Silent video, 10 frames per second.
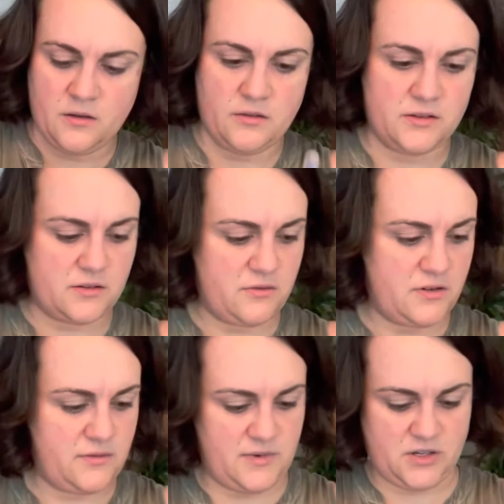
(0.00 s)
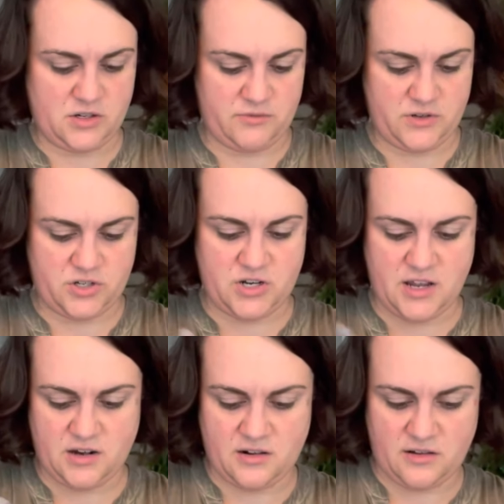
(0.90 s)
Let's go ahead and make sure we're
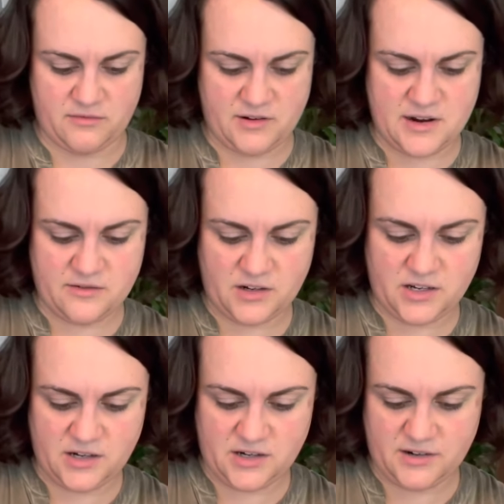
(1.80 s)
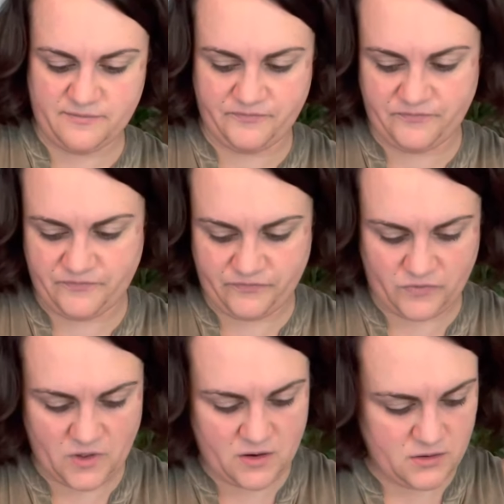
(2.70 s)
shaking it all around here.
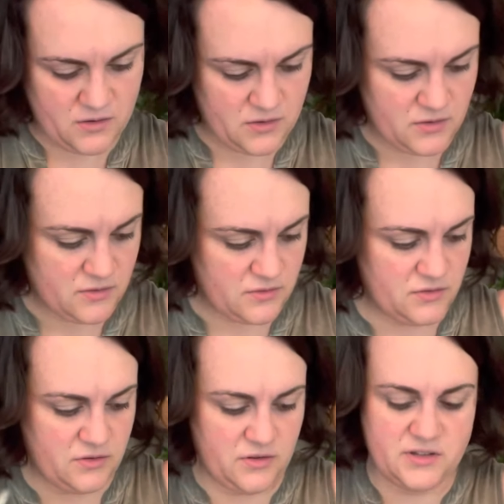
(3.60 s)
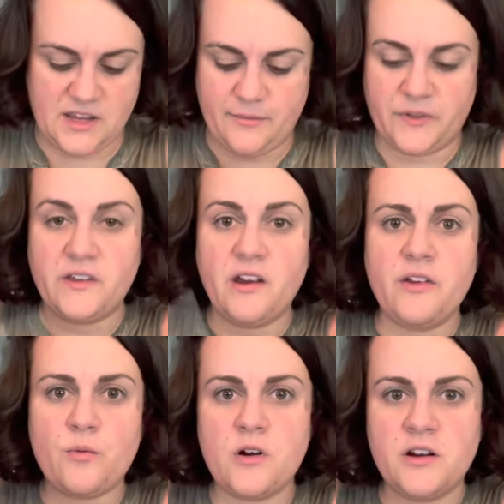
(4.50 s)
And do the same with the
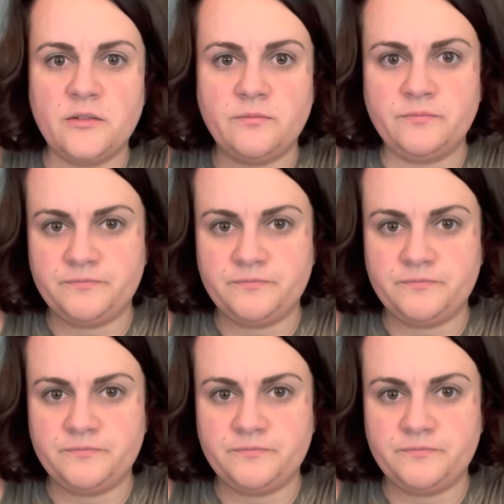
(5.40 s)
other one.